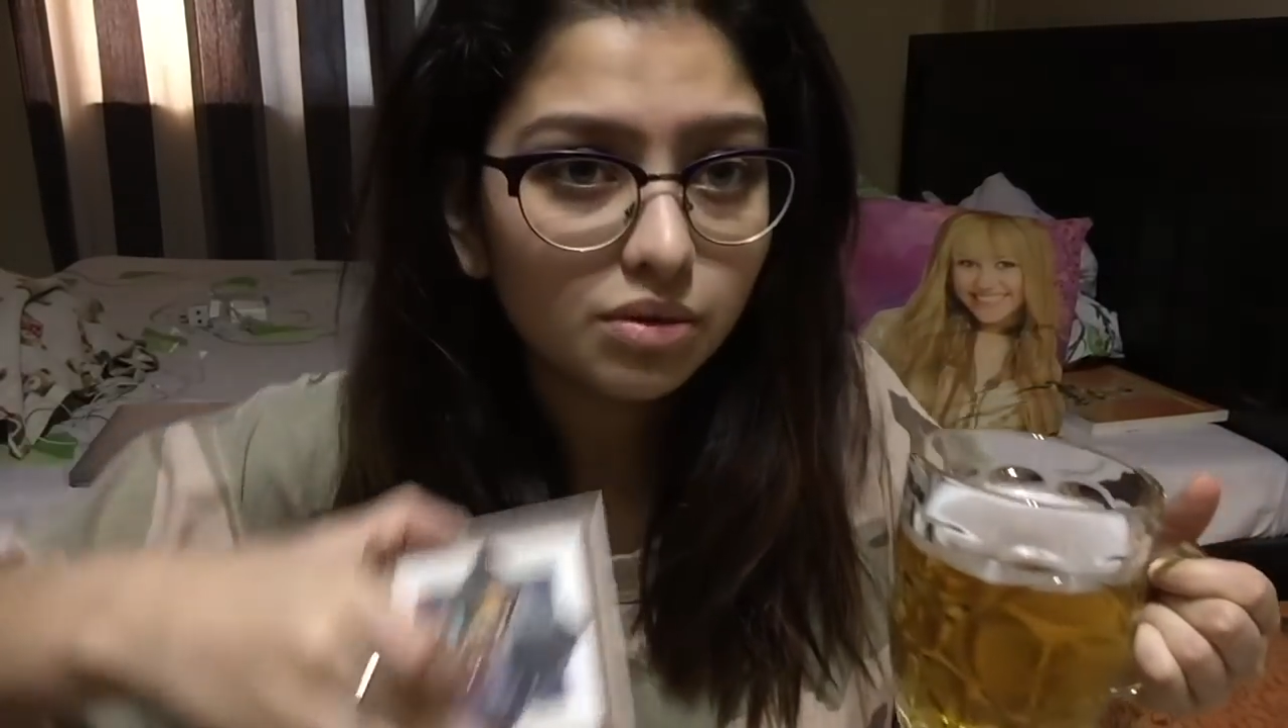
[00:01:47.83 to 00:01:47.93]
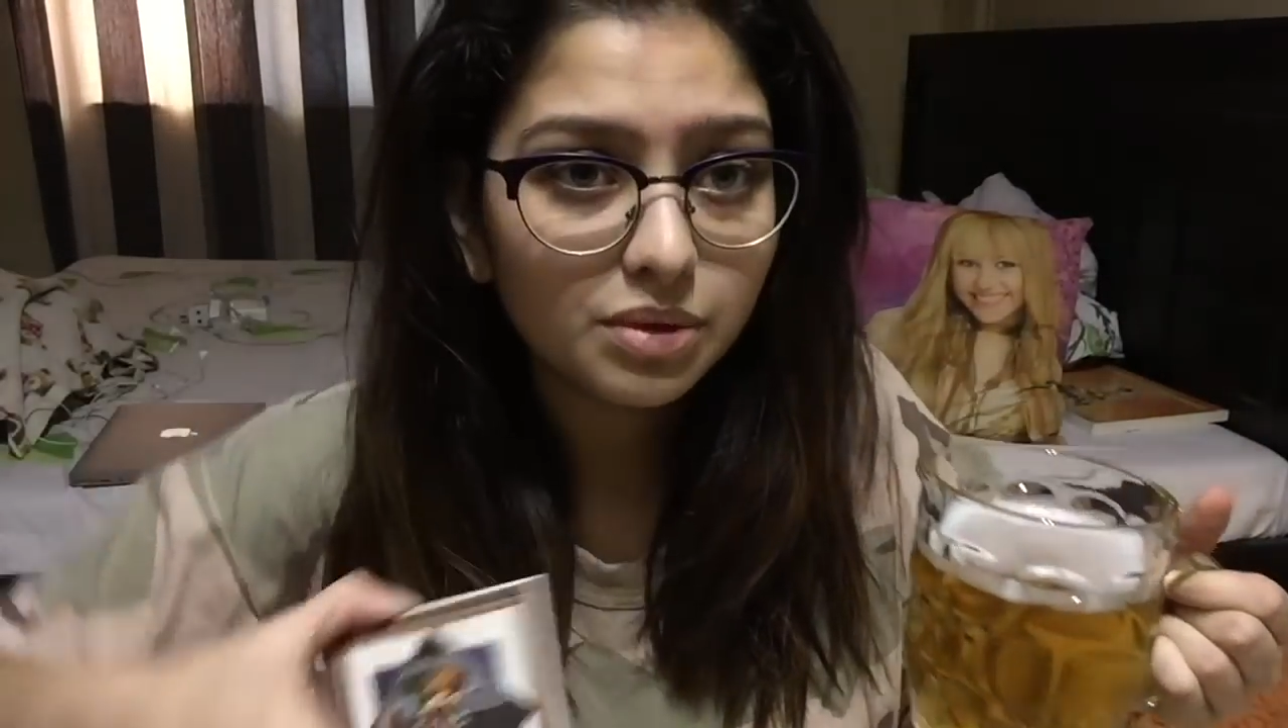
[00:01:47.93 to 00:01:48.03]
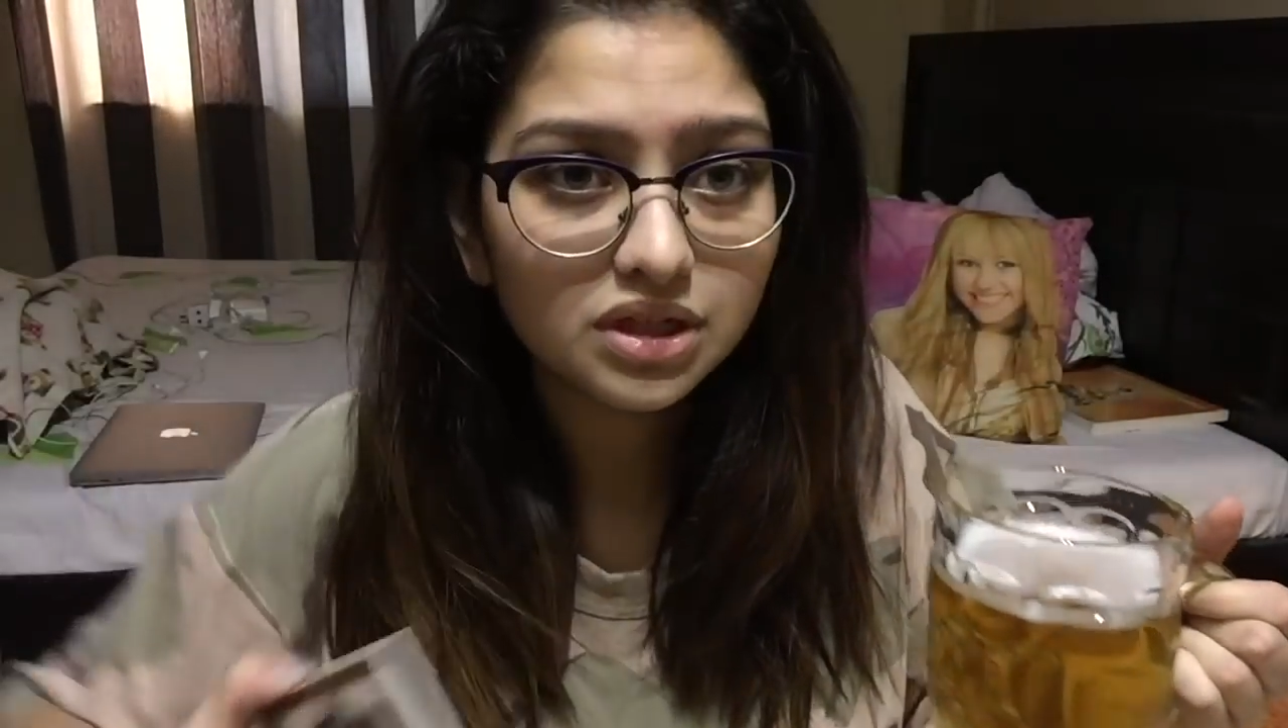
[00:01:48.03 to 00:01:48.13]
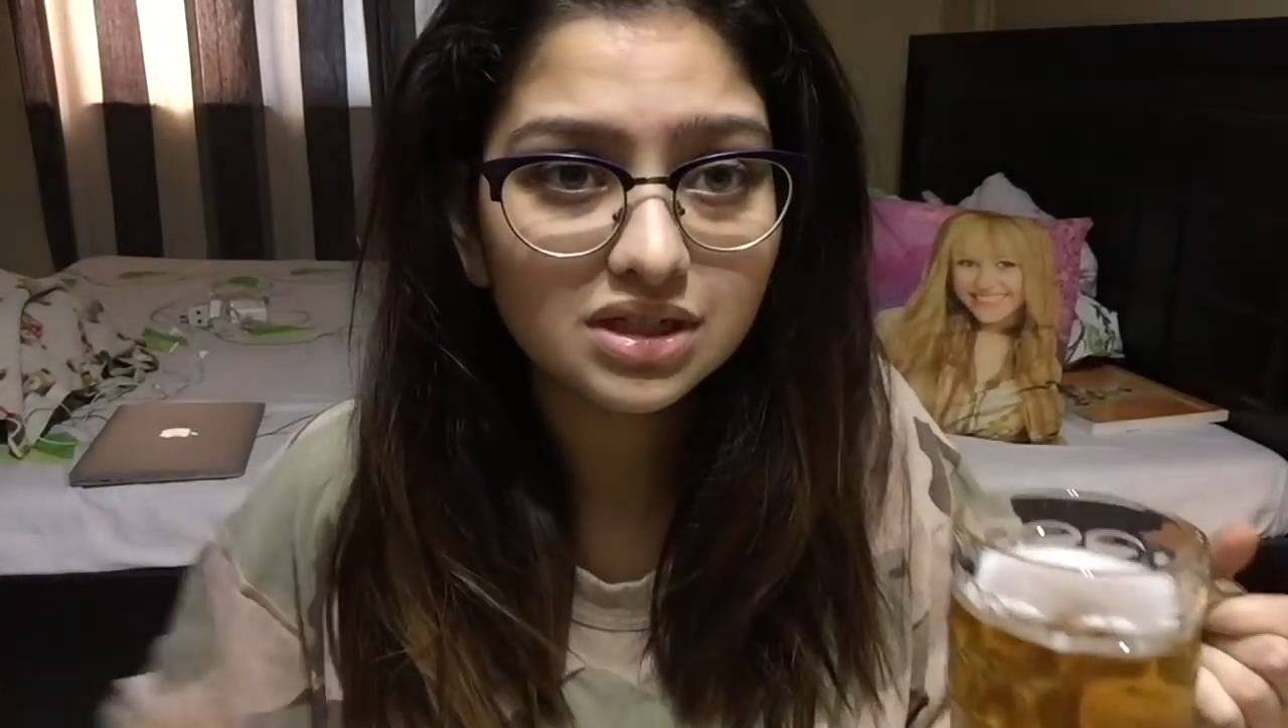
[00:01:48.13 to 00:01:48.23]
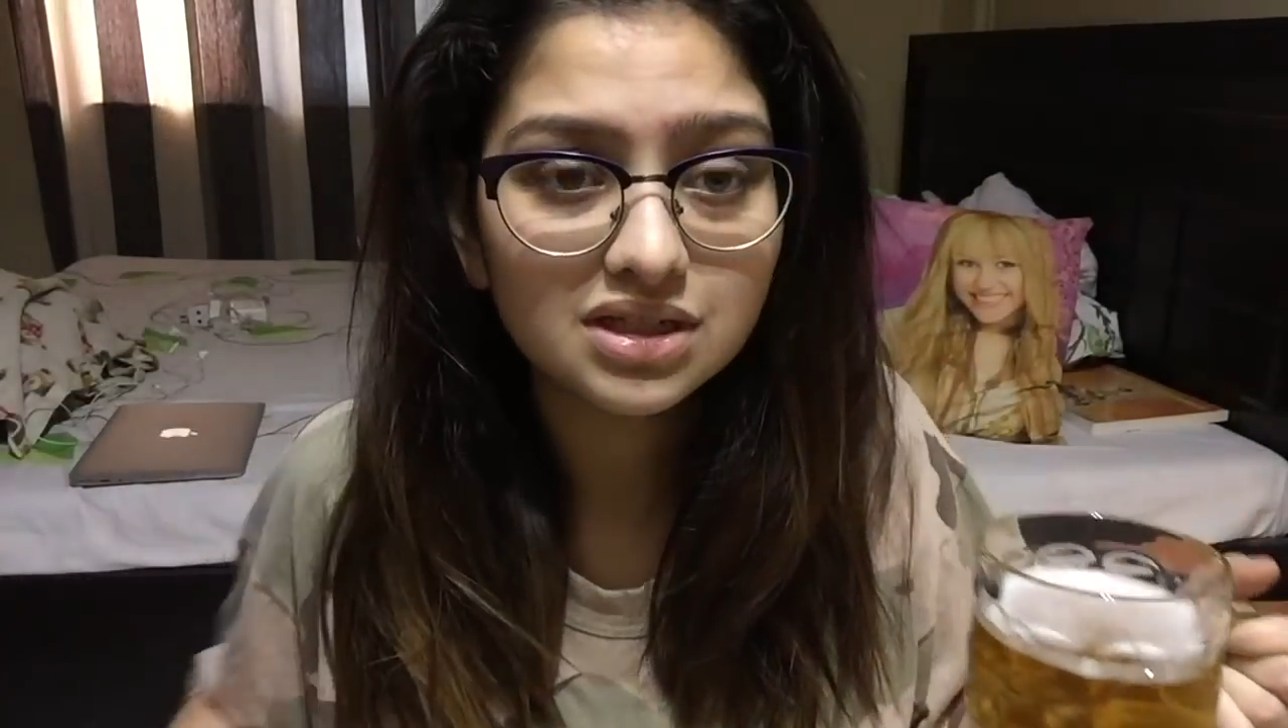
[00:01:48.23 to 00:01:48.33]

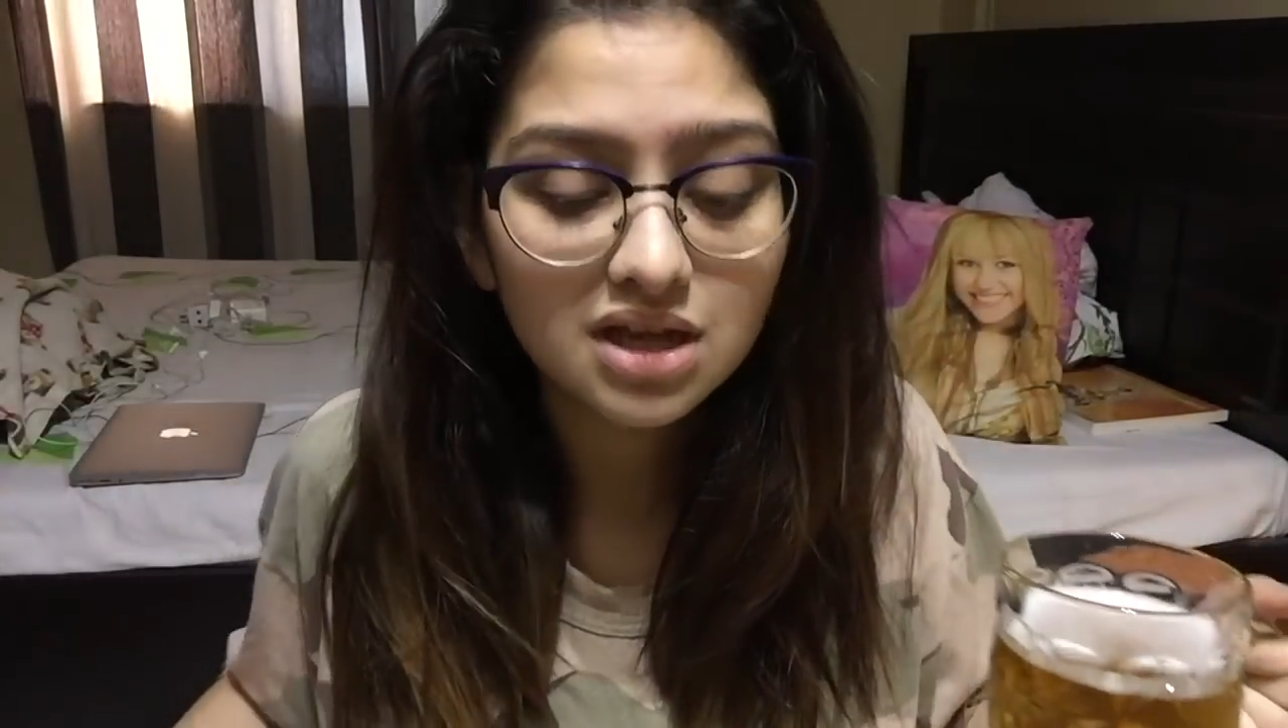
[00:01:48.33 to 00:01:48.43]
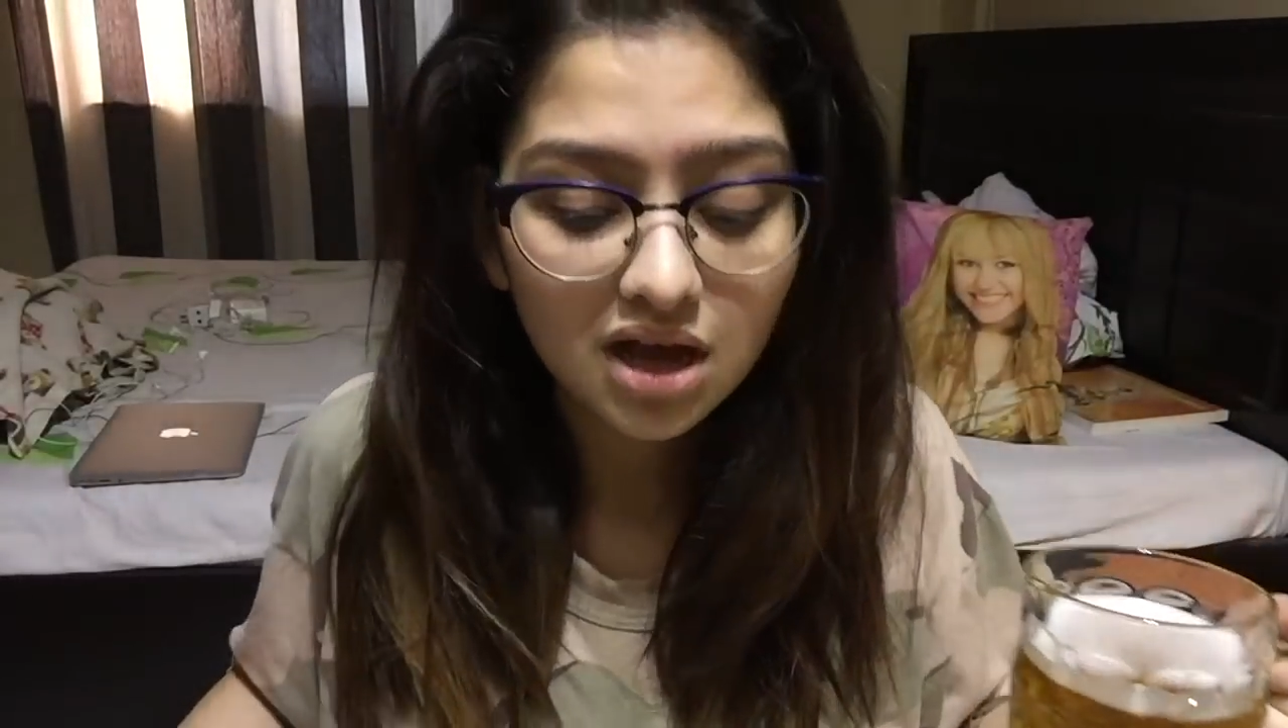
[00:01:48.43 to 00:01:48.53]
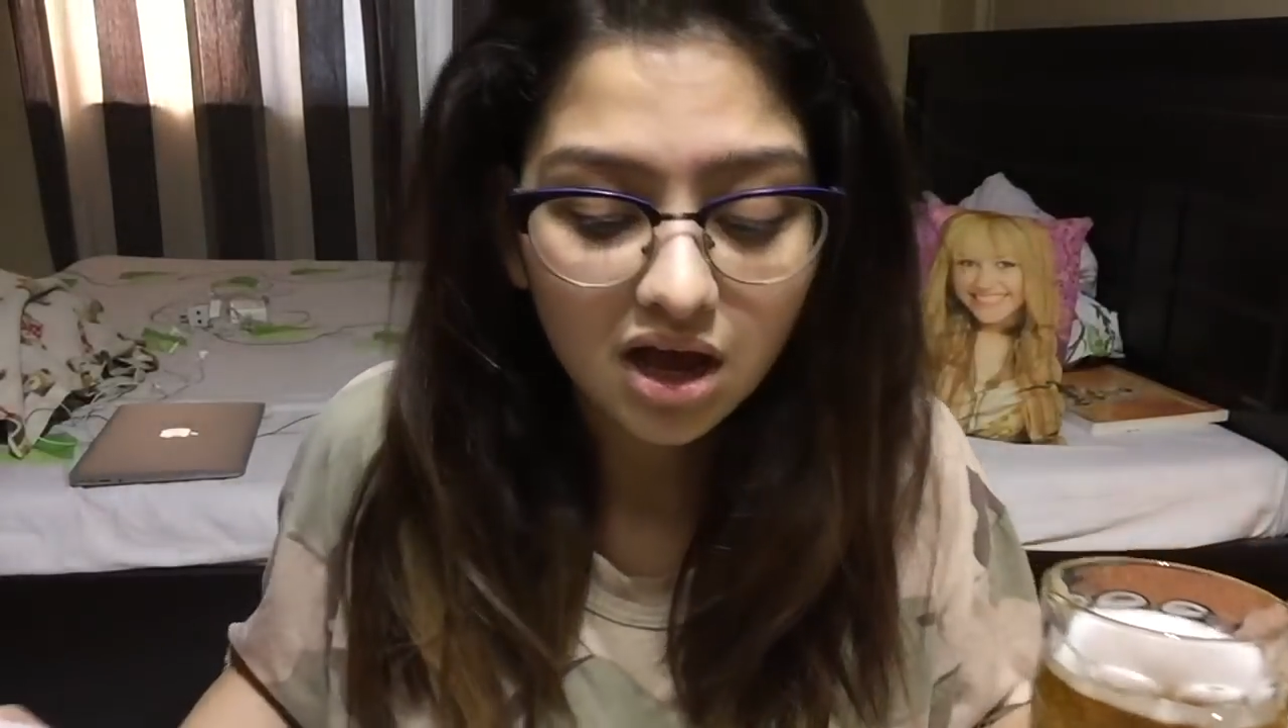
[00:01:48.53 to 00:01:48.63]
because